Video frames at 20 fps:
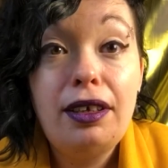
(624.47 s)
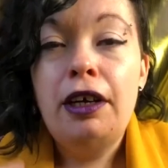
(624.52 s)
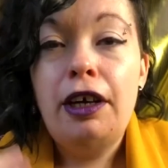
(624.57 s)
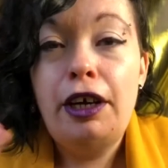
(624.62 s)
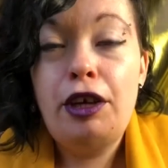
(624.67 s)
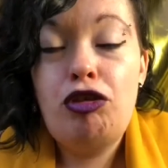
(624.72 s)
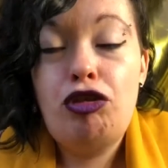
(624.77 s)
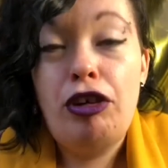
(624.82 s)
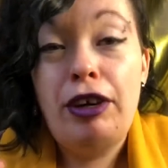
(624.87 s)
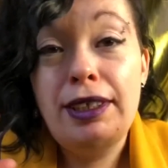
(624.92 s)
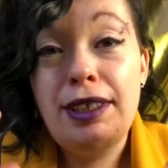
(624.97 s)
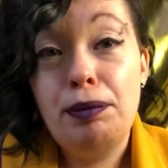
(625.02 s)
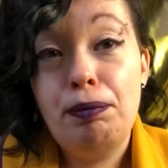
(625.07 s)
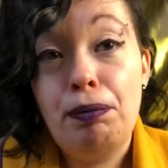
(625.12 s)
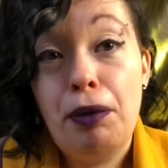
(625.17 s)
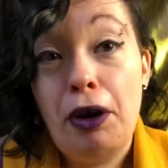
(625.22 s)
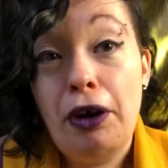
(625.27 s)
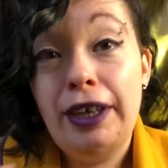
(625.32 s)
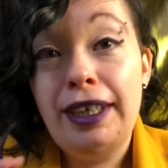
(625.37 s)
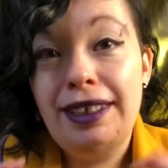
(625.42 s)
I try to
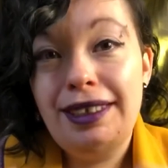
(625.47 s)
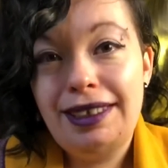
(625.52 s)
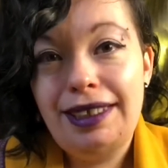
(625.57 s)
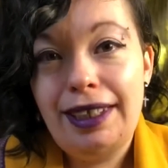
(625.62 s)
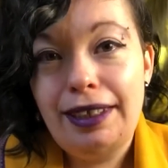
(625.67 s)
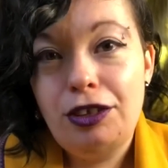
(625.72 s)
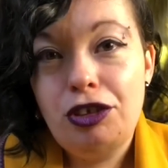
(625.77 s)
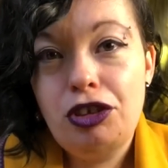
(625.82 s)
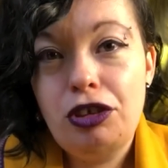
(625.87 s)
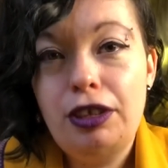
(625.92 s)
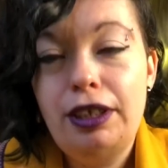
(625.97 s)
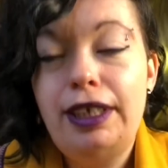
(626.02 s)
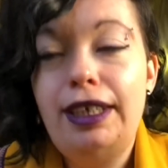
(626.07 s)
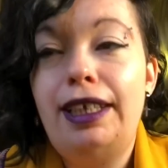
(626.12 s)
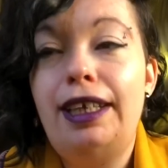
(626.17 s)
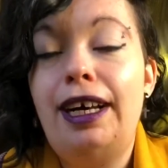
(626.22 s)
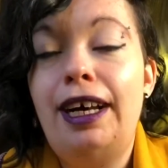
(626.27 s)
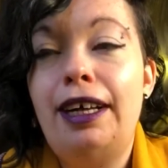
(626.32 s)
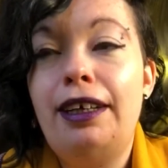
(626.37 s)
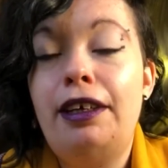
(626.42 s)
buy intentionally,
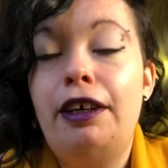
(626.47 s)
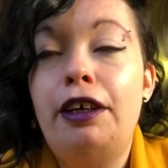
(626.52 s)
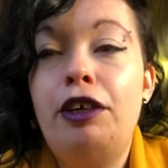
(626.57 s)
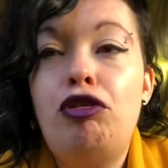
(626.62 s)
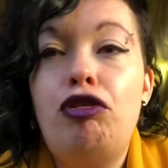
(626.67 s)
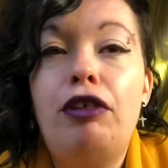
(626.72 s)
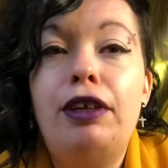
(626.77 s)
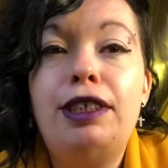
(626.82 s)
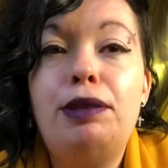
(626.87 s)
and I try